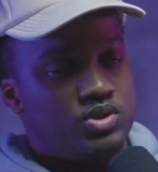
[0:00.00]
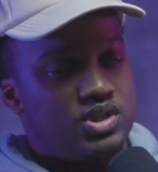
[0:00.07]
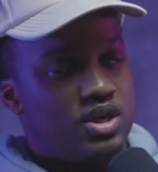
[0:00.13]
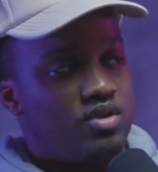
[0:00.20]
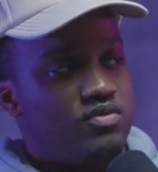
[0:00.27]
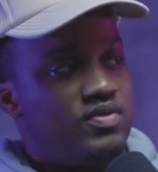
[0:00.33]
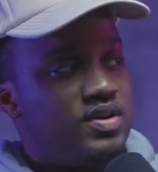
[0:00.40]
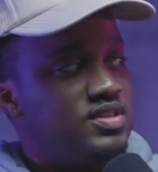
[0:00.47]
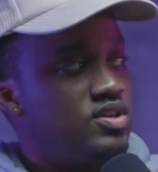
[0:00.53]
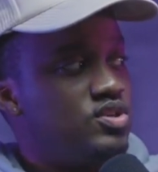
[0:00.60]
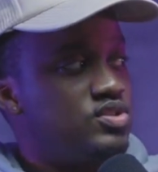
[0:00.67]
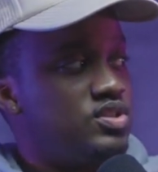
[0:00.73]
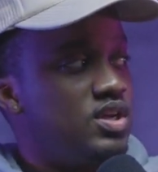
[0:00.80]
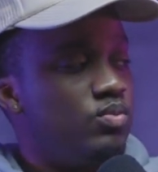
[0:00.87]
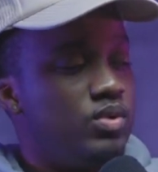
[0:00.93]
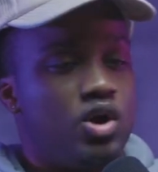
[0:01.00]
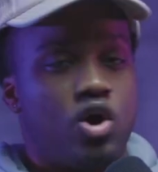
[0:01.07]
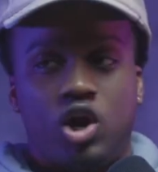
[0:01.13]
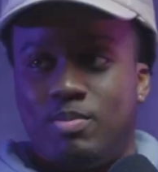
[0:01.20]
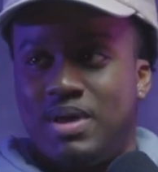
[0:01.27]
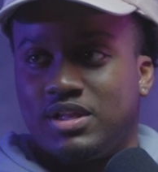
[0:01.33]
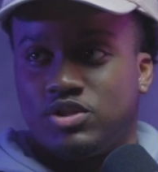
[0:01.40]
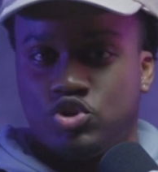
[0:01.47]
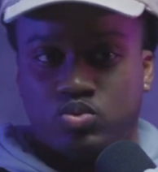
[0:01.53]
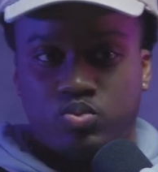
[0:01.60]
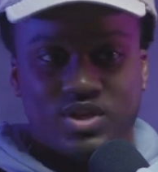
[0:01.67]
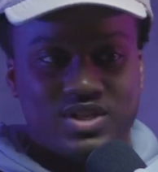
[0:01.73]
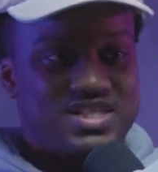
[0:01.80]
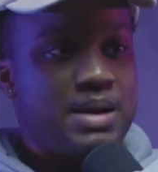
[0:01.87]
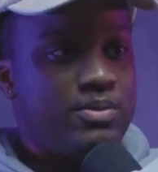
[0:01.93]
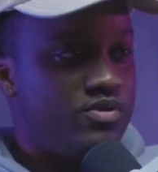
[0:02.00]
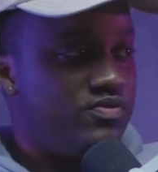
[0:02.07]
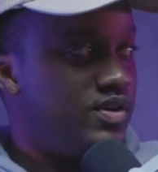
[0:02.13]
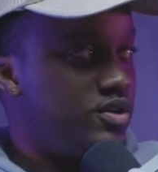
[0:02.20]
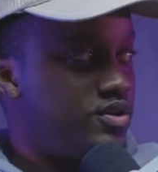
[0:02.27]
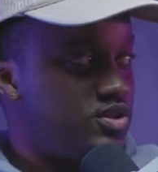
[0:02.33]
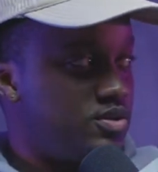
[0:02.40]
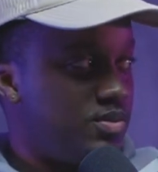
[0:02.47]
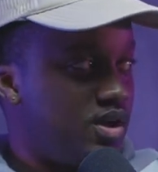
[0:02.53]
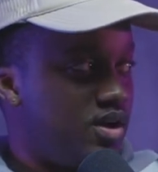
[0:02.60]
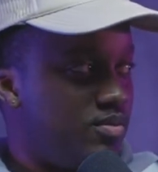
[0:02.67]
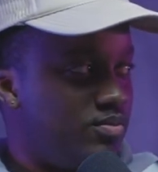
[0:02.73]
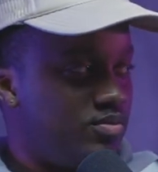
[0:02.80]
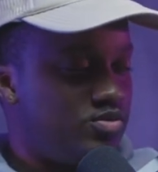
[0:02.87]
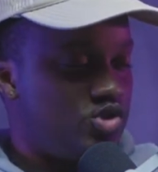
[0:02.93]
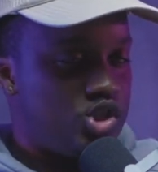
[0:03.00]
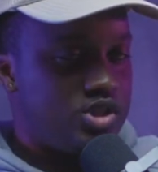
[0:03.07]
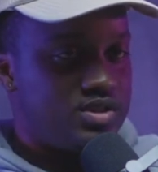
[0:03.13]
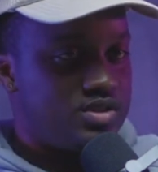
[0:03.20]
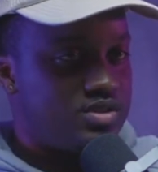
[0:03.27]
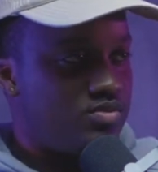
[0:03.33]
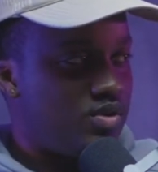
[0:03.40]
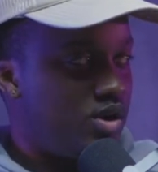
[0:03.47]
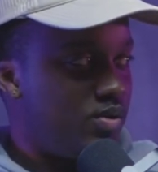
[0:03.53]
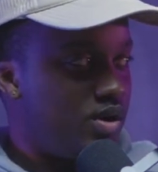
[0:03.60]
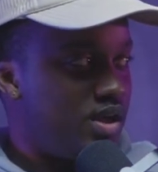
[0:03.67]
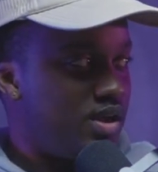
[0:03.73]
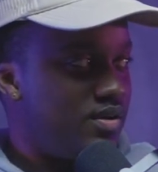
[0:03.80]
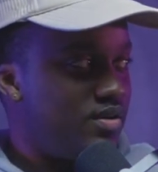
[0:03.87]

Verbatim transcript: we take our faith seriously, and we automatically just want to snap our fingers and become Jesus right away.